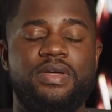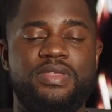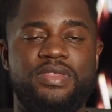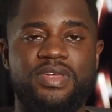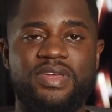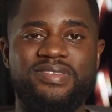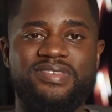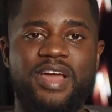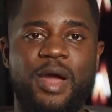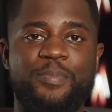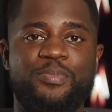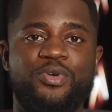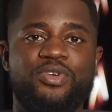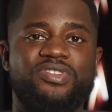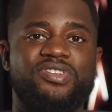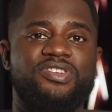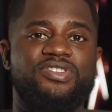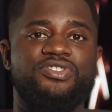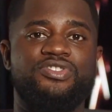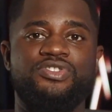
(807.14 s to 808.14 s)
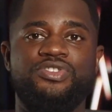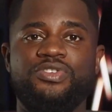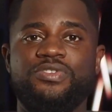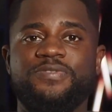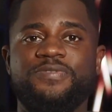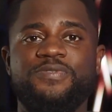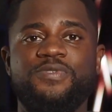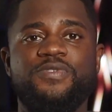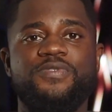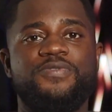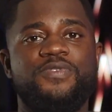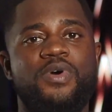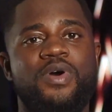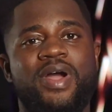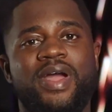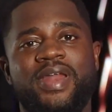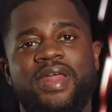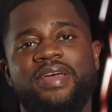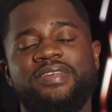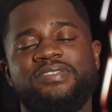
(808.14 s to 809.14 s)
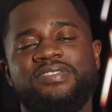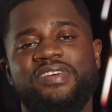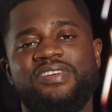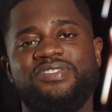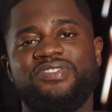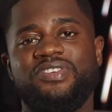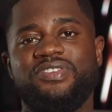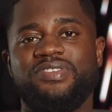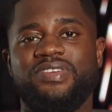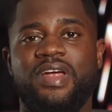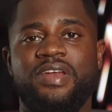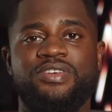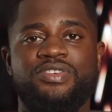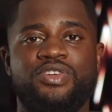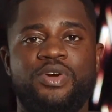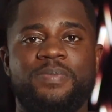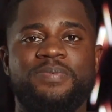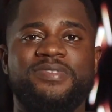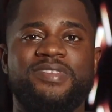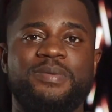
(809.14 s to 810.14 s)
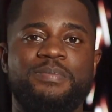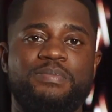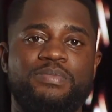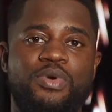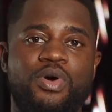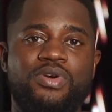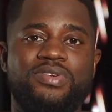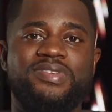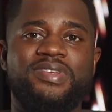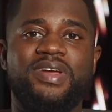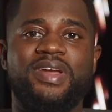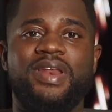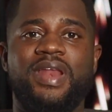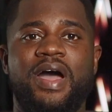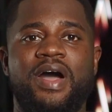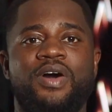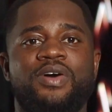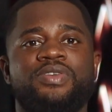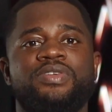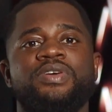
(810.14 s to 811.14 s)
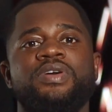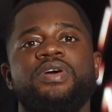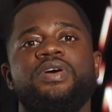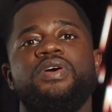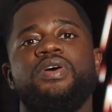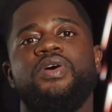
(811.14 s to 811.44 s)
This approach is useful for organizations adopting multi-cloud